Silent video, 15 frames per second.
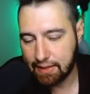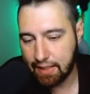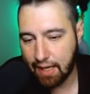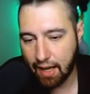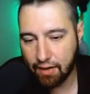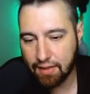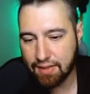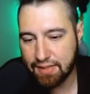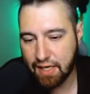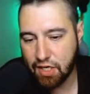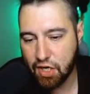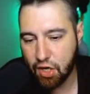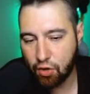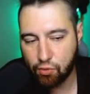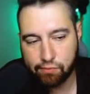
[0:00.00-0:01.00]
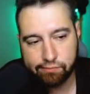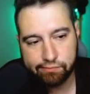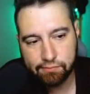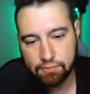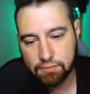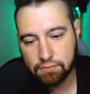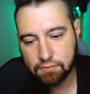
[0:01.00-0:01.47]
I'm going to say no,
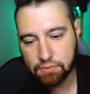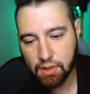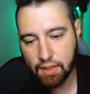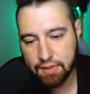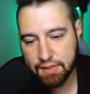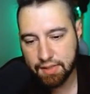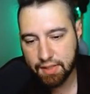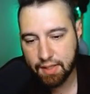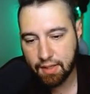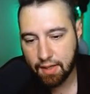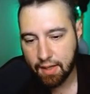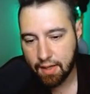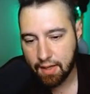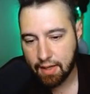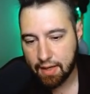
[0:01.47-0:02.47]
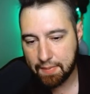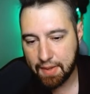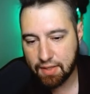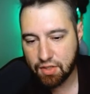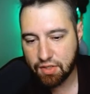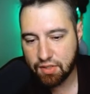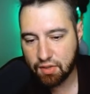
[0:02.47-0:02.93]
honestly. I
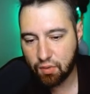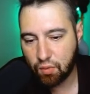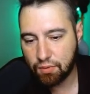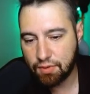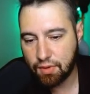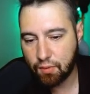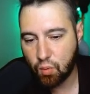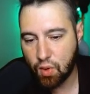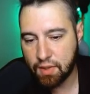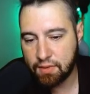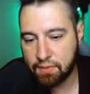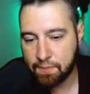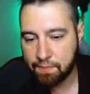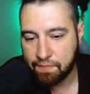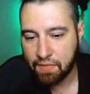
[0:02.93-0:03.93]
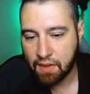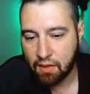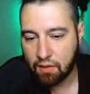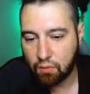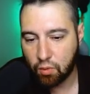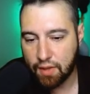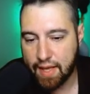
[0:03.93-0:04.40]
mean, just the one
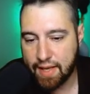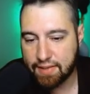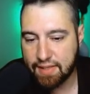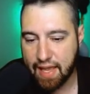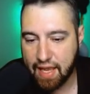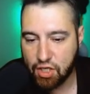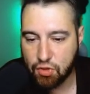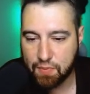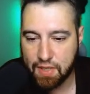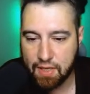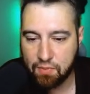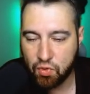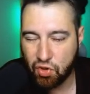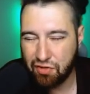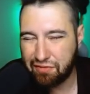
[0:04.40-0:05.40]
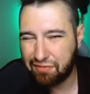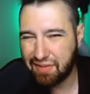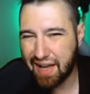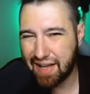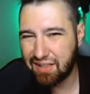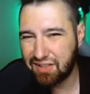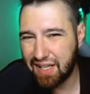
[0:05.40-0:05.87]
less HP move,
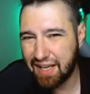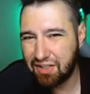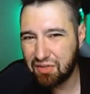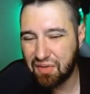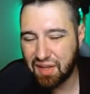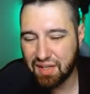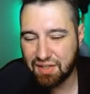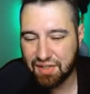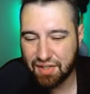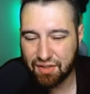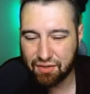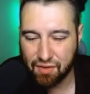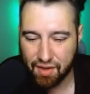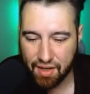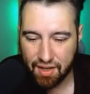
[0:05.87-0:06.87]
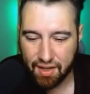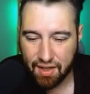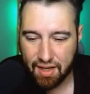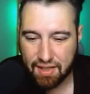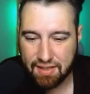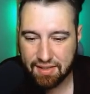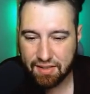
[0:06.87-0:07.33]
I don't think so.
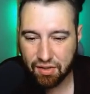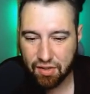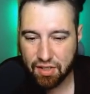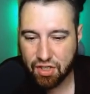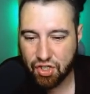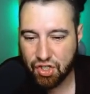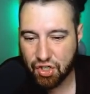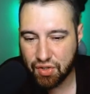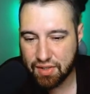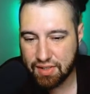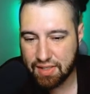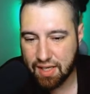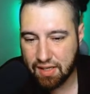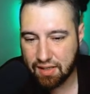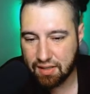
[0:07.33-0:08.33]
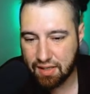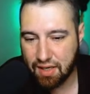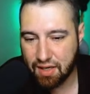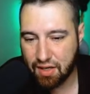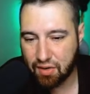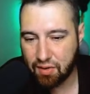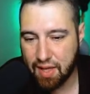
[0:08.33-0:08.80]
It's still going to show its, you
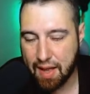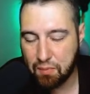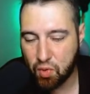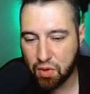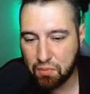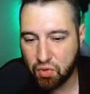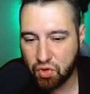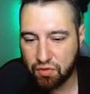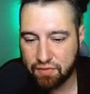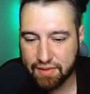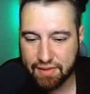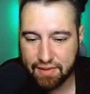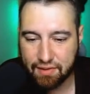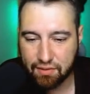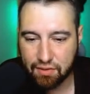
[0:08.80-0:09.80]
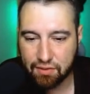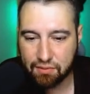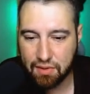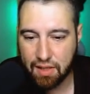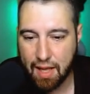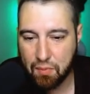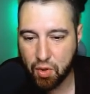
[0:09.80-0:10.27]
know, a lot more moves or
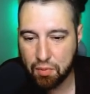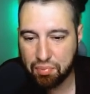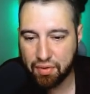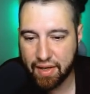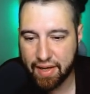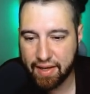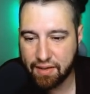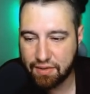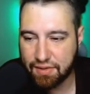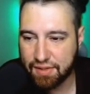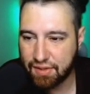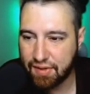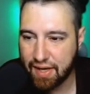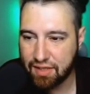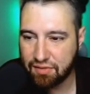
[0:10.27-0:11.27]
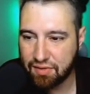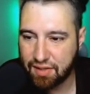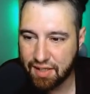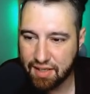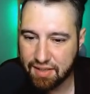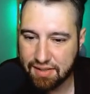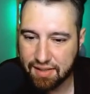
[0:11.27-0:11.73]
a lot more play, so I don't
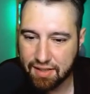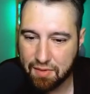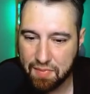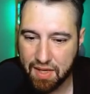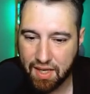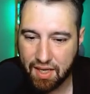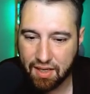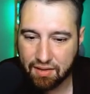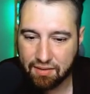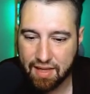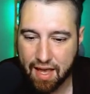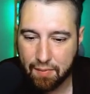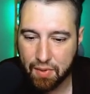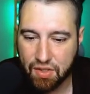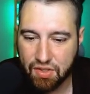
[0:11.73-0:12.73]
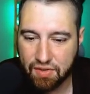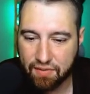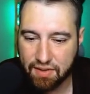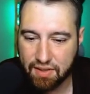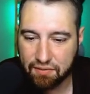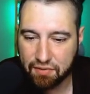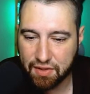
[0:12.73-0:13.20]
think it's going to be that much of a
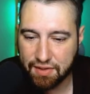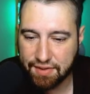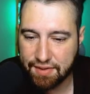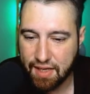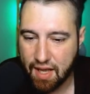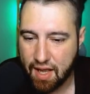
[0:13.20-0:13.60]
difference.